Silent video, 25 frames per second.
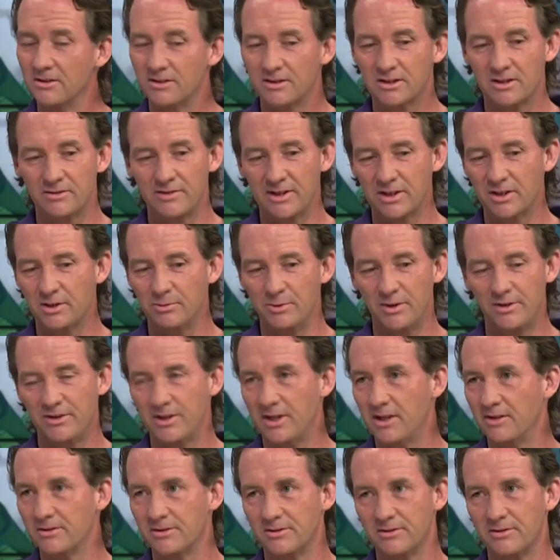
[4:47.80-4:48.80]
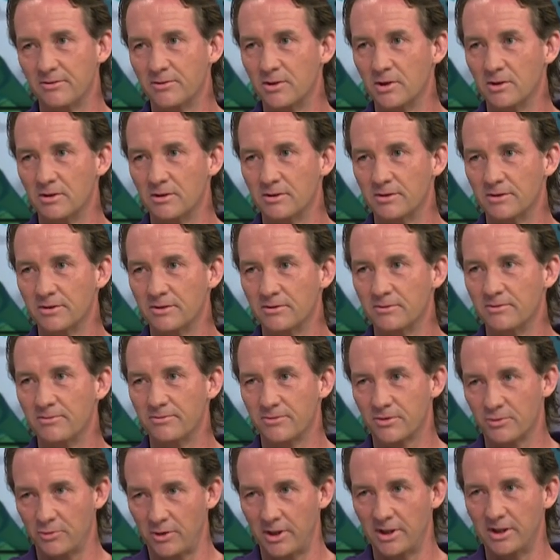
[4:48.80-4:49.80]
So that could be thousands of dollars of
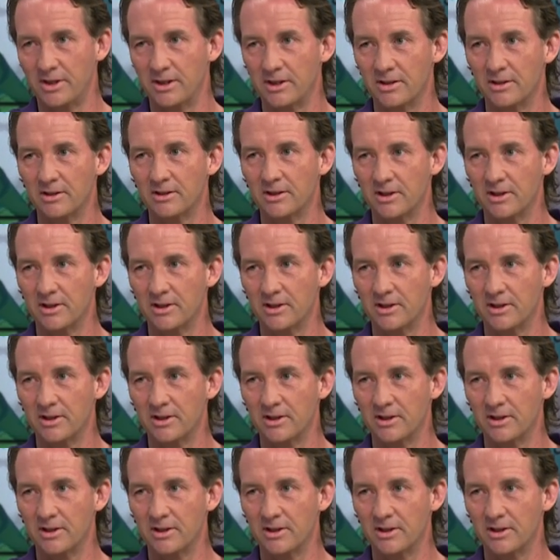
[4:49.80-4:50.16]
training